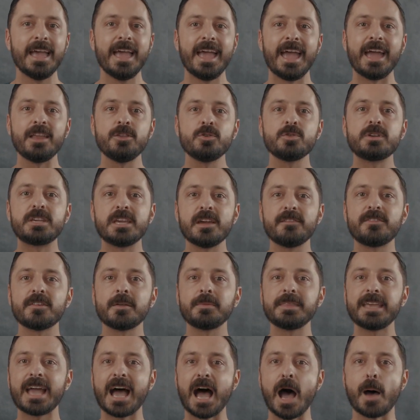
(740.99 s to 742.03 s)
and you give them
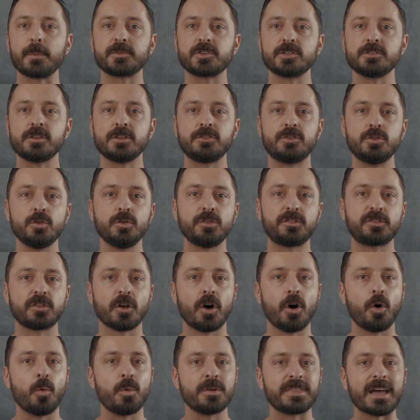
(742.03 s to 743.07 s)
the option to do
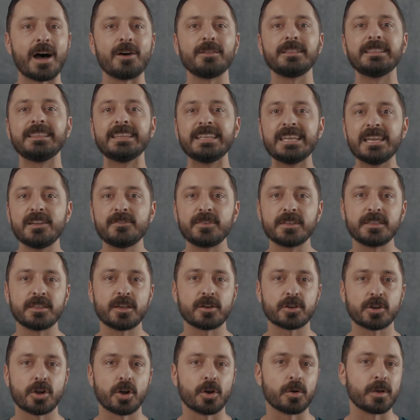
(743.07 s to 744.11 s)
so without leaving their
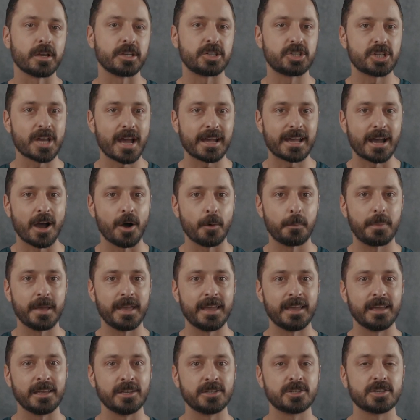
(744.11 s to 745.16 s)
current checkout
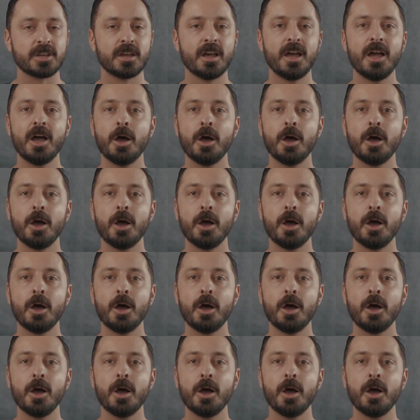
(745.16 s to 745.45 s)
page.